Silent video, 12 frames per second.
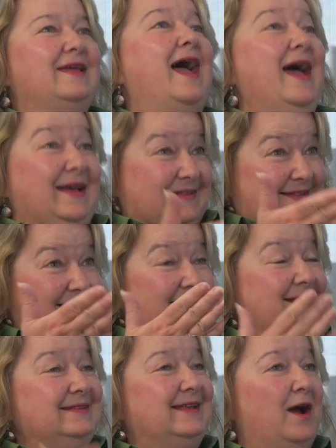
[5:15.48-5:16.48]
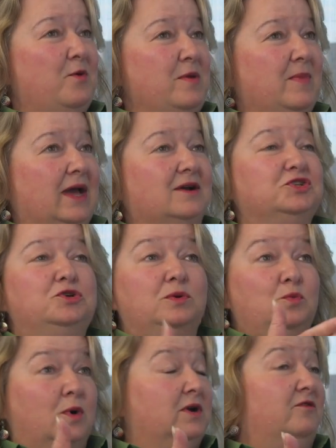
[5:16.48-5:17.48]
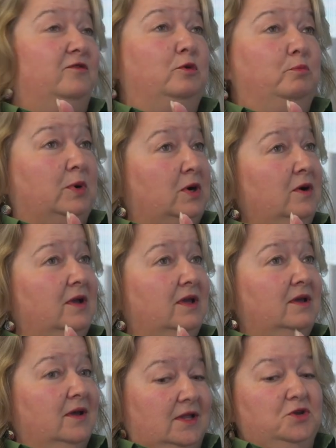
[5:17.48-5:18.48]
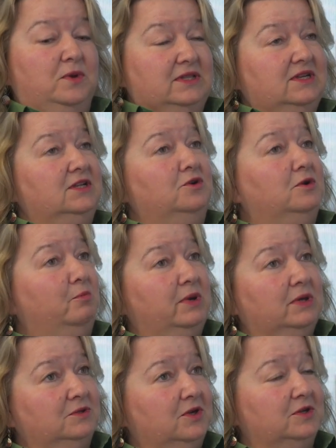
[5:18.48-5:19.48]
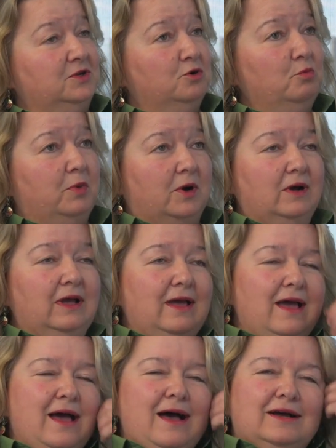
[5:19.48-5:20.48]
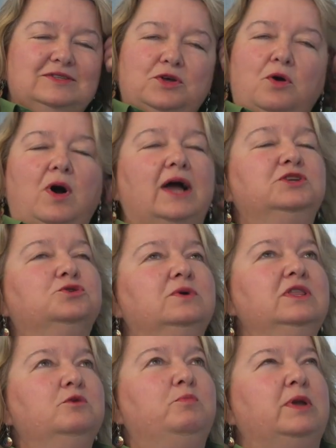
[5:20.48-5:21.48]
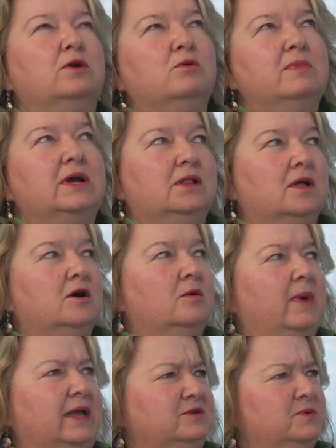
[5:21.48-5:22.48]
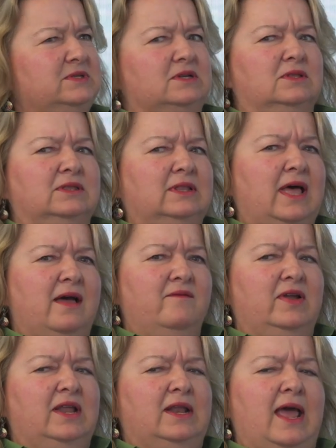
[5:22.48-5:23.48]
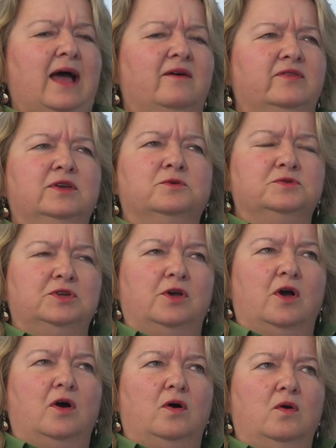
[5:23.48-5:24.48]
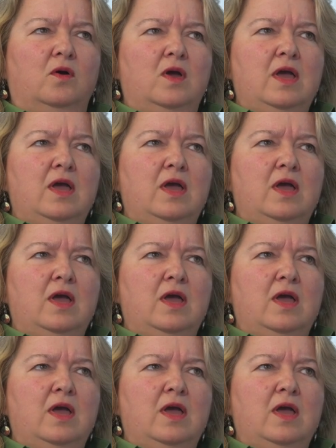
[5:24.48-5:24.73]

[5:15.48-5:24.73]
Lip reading: Yes, it is how we met, because you had a wonderful book, and you continue to build on your book. So I joined the Pyramid Club, I guess it was 11 and a half years ago.